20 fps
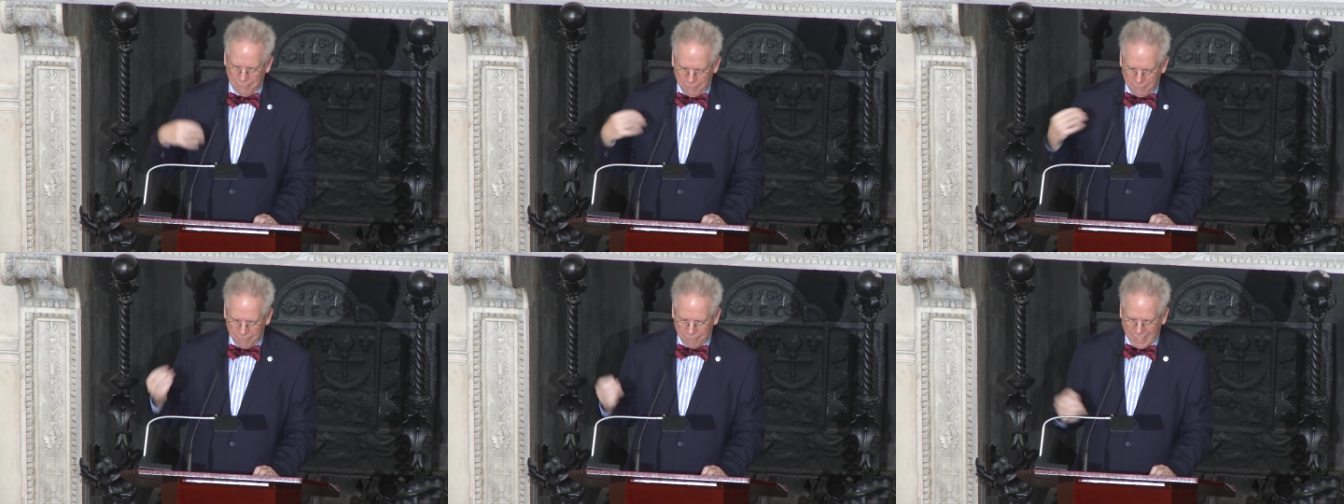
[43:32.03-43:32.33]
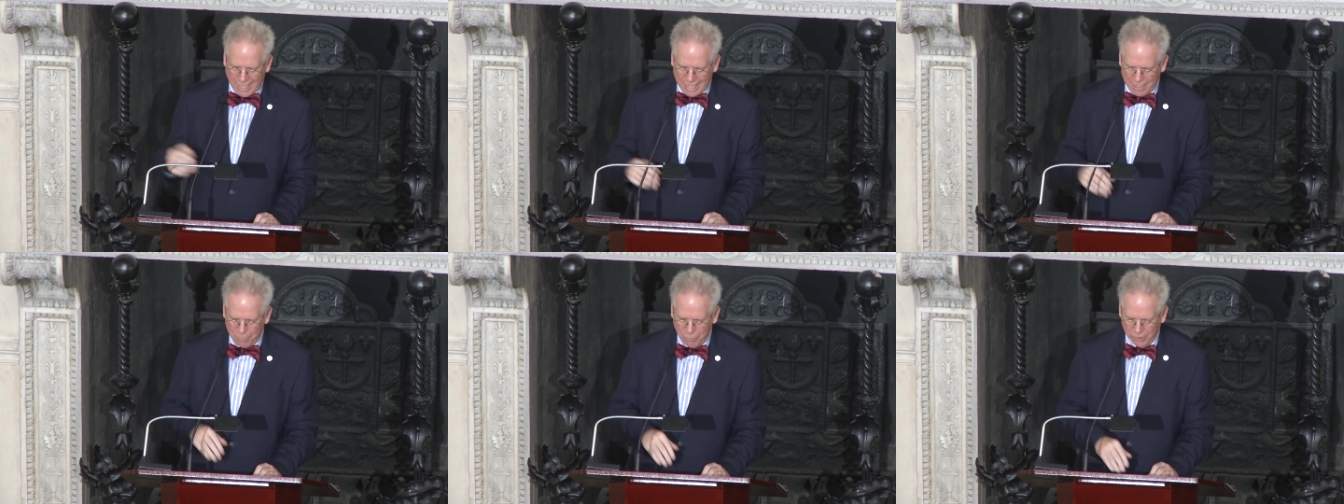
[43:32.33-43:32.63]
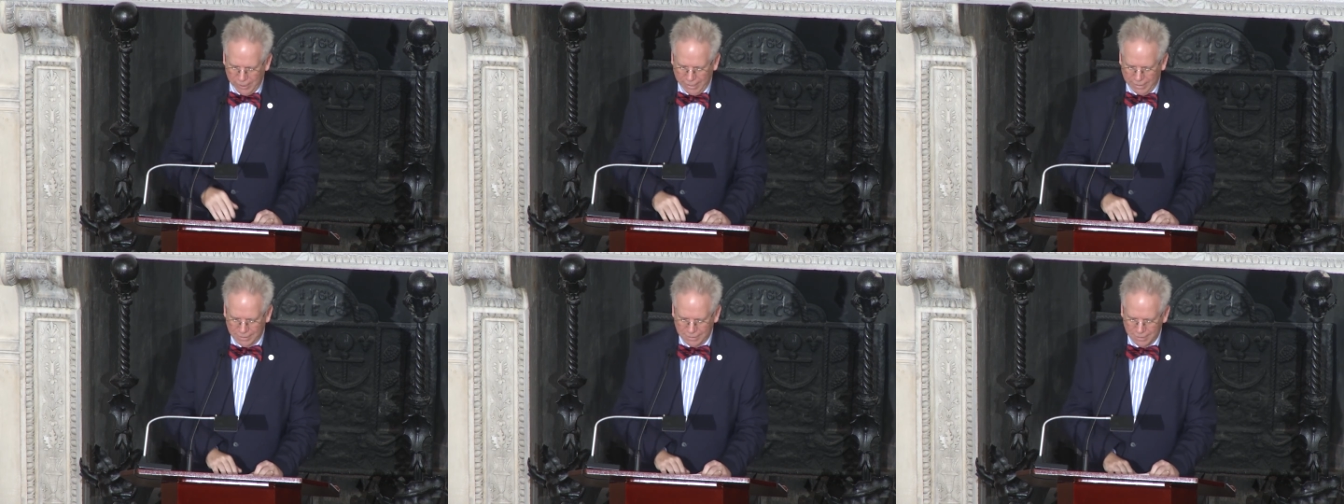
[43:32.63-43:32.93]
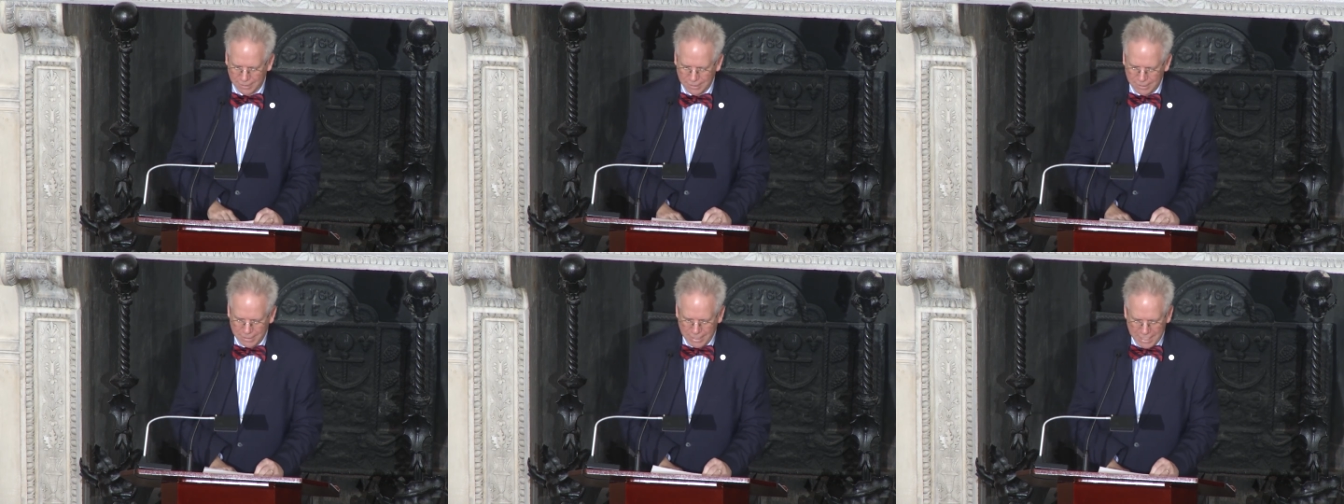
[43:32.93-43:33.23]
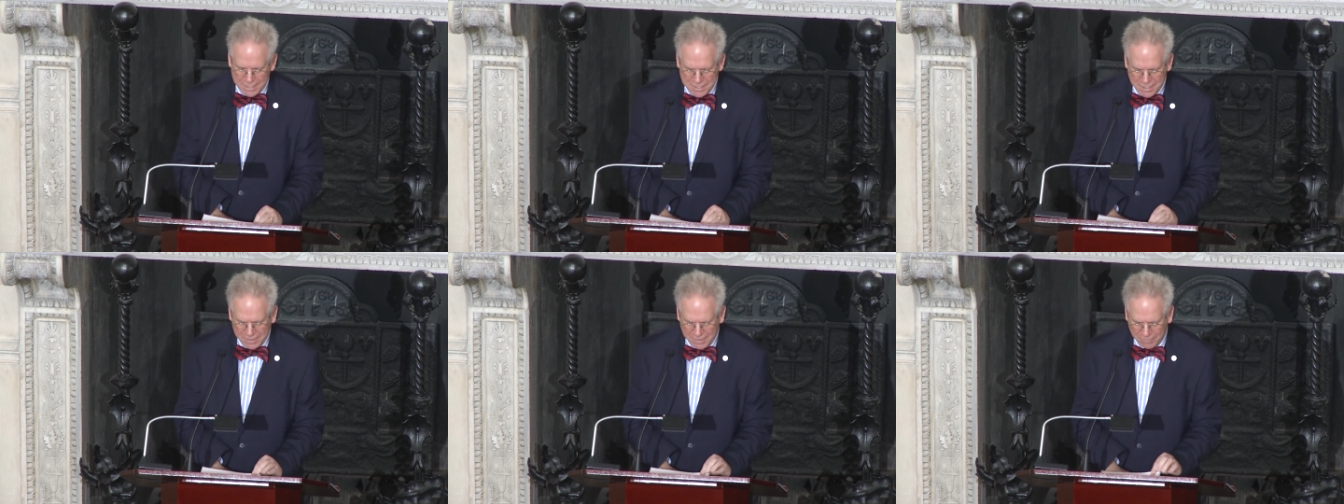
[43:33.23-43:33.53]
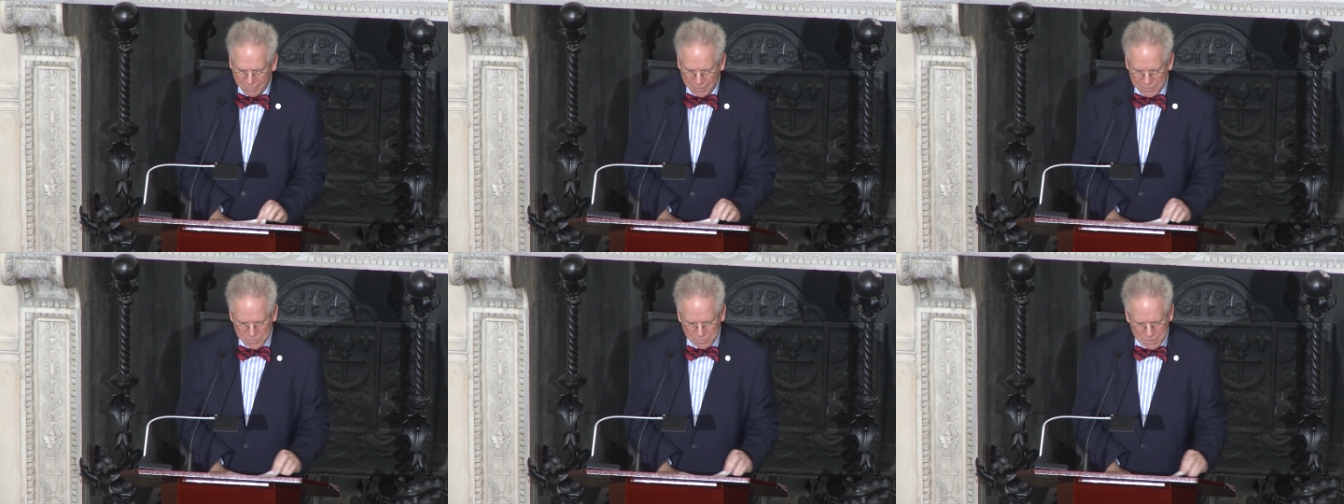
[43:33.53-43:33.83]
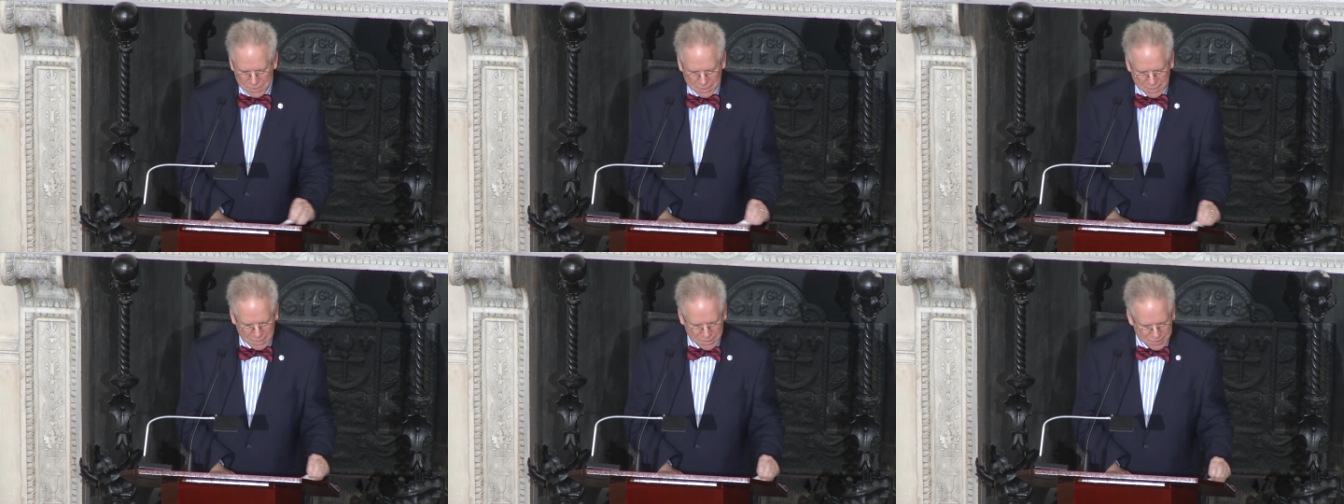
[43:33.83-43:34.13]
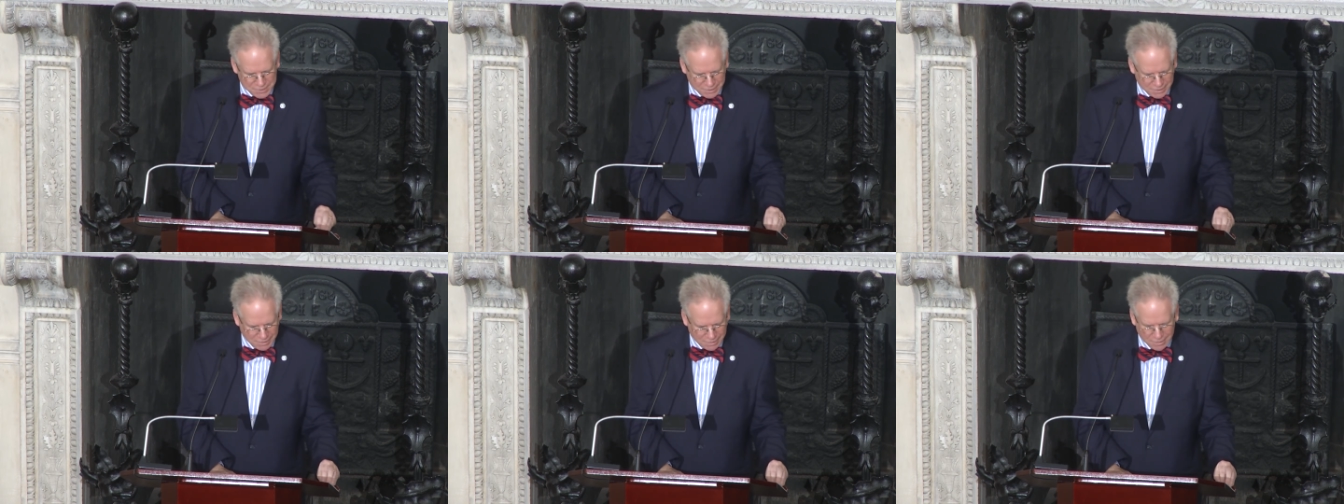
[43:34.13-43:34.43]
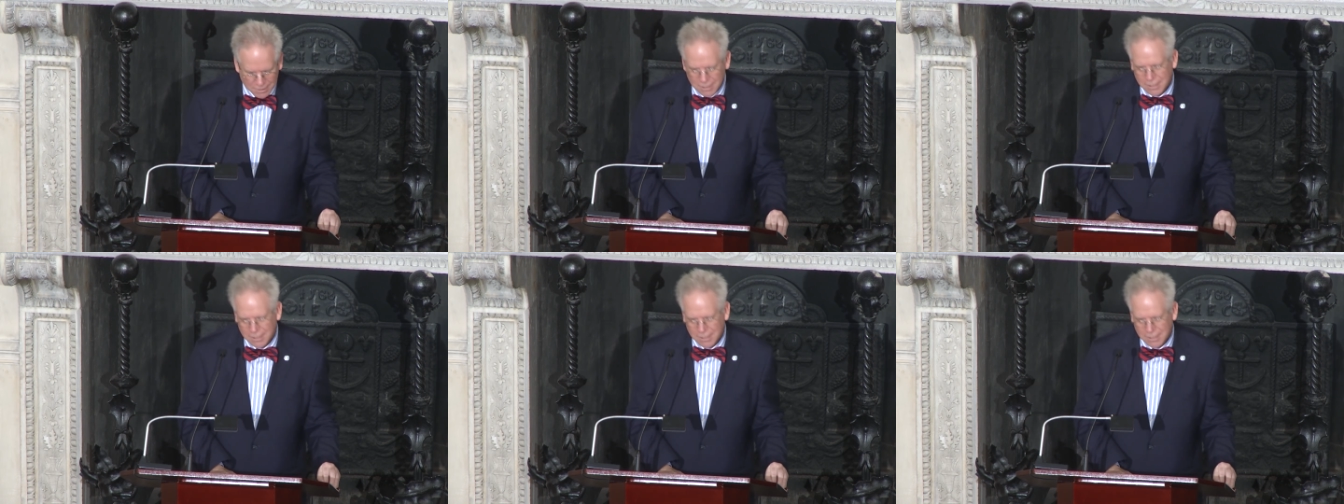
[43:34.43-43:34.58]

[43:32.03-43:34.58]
fabric. And none of this was easy,